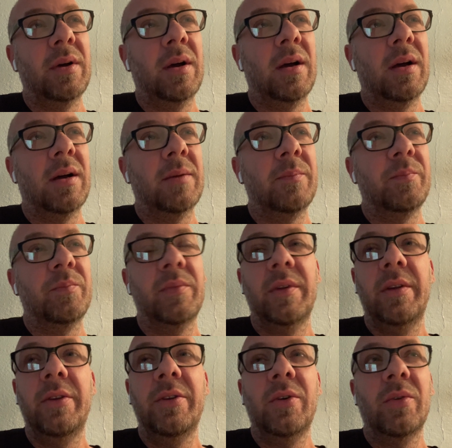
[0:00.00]

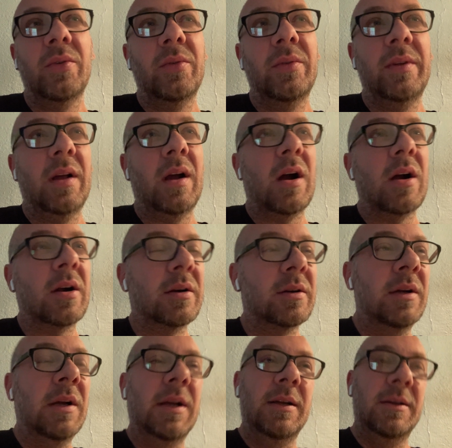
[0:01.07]
Our
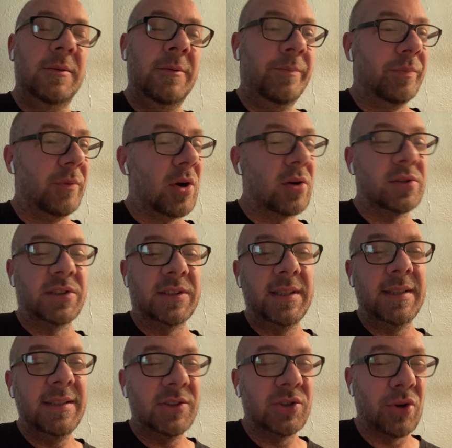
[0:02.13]
our
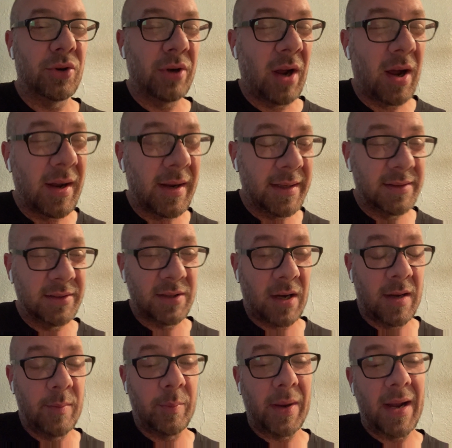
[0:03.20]
cities are not as
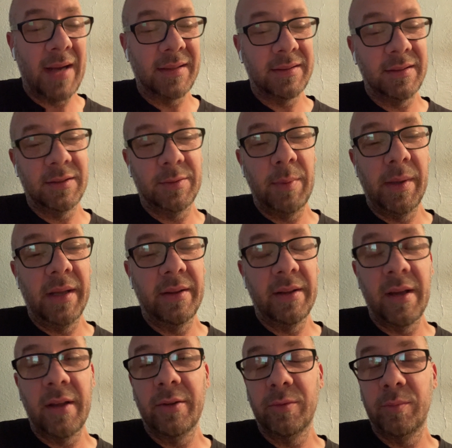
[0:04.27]
compact as many of
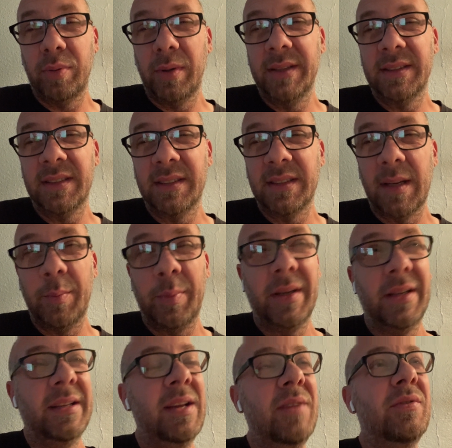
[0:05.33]
the other places I've
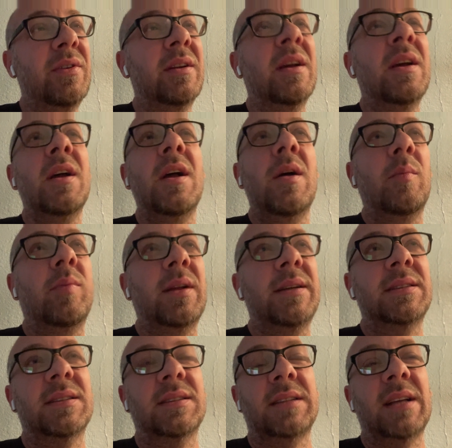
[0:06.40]
been. Even
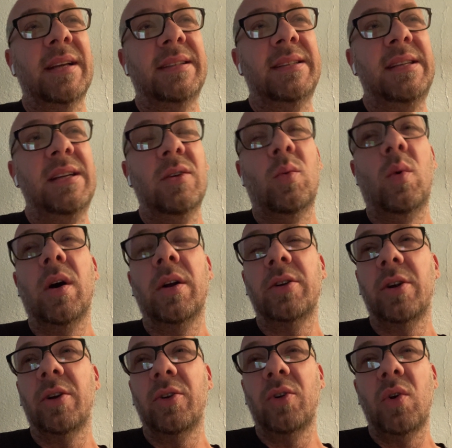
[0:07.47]
places like Tijuana
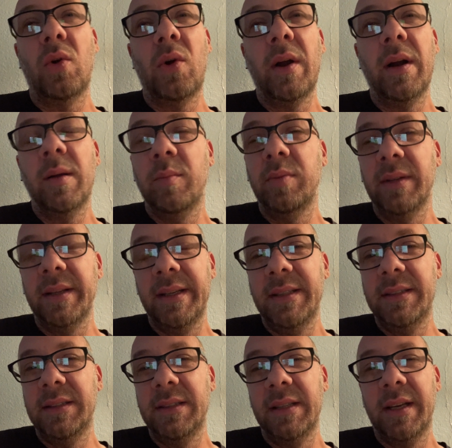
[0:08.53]
are incredibly
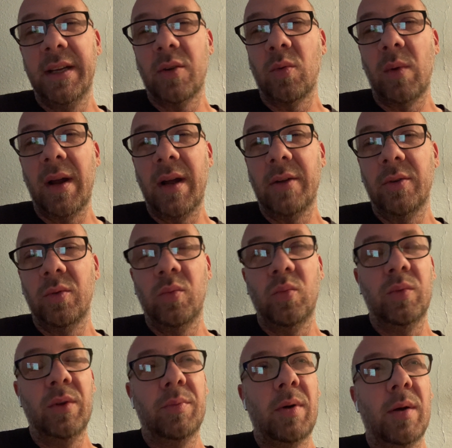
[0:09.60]
easy to get around
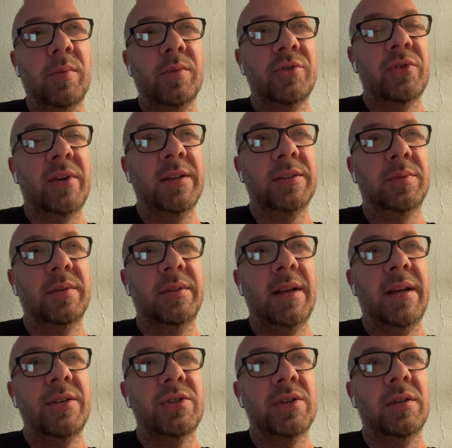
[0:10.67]
with public
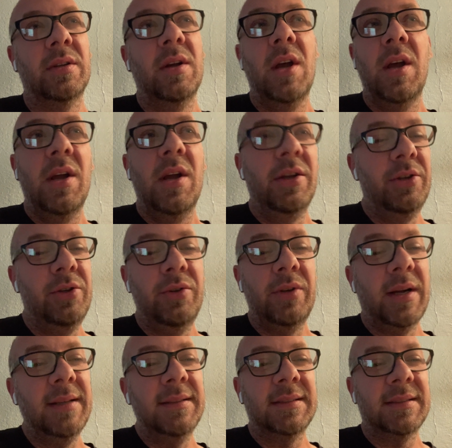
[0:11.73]
transportation.
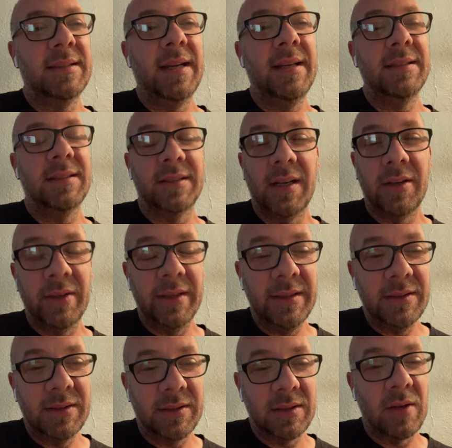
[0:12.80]
United States, there
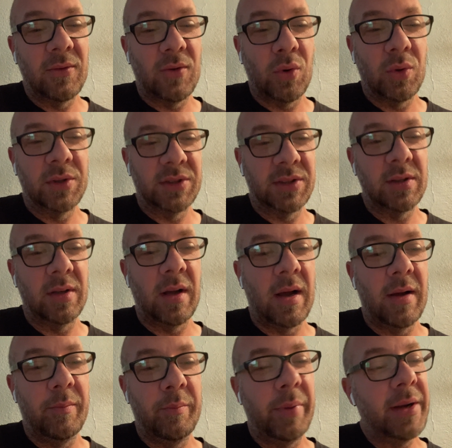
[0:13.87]
is, of course,
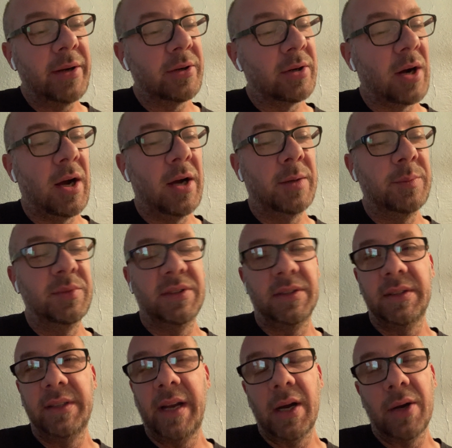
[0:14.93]
better hubs
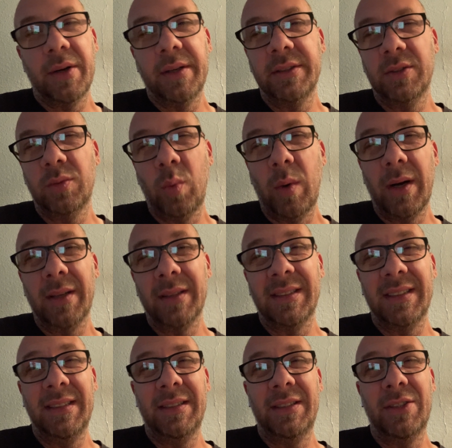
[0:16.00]
and areas where it's
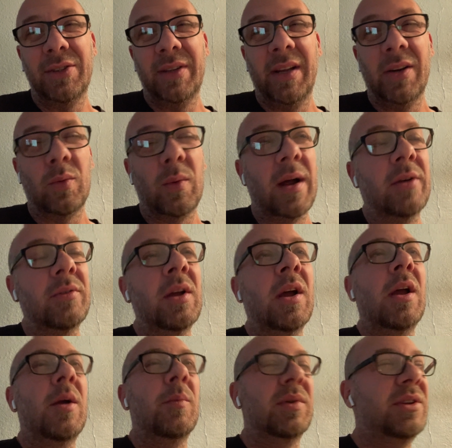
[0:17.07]
easier to get around,
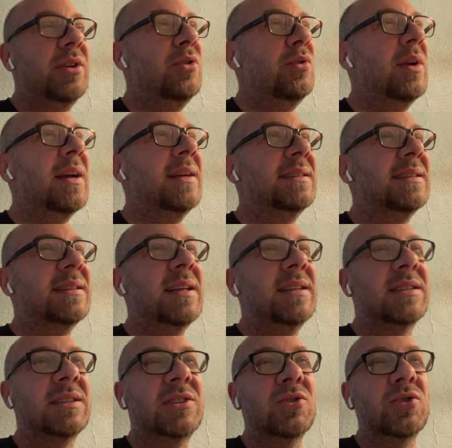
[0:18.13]
but the United
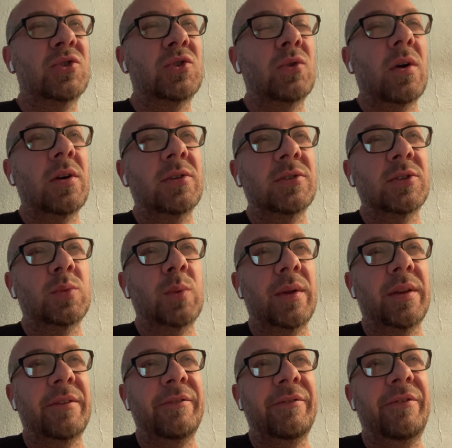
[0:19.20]
States still struggles
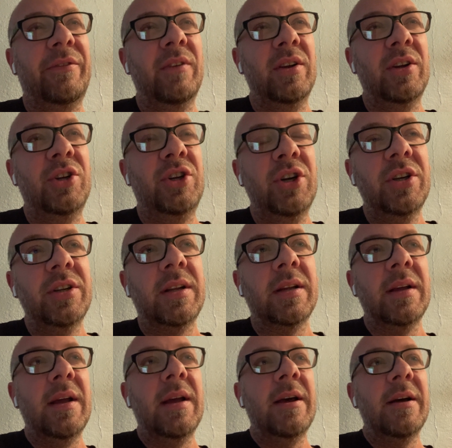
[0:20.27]
with good,
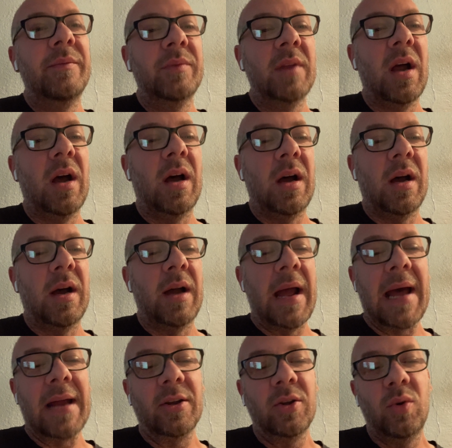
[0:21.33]

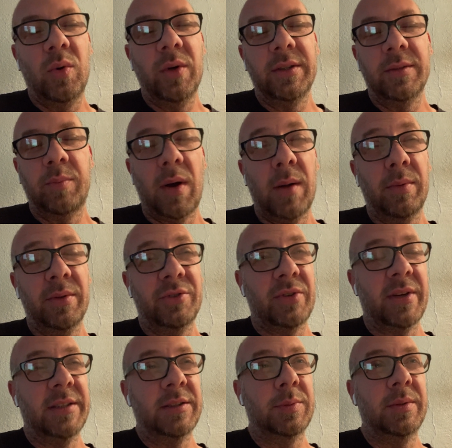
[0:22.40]
adequate public
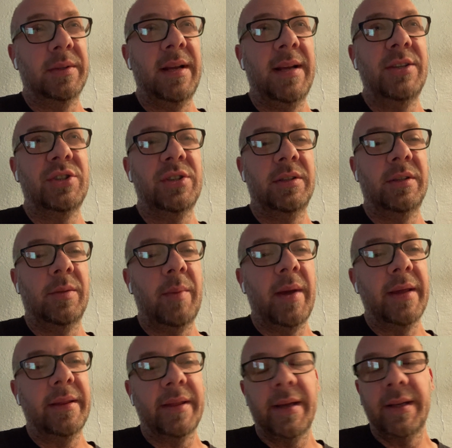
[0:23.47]
transportation to
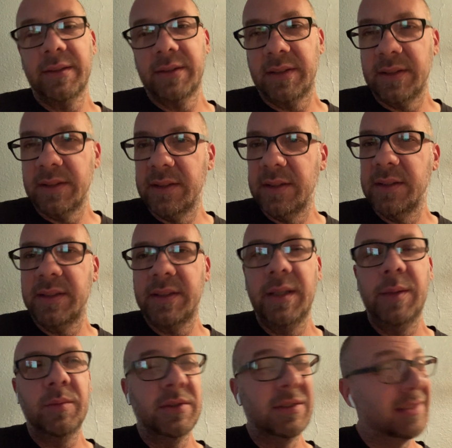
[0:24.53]
make things
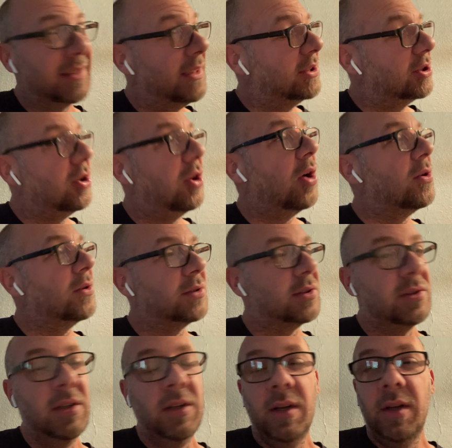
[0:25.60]
seamless. It's close,
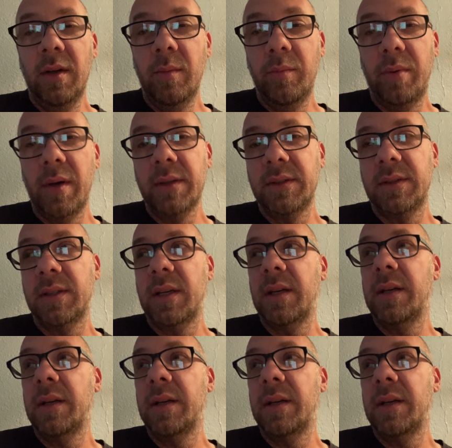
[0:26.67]
but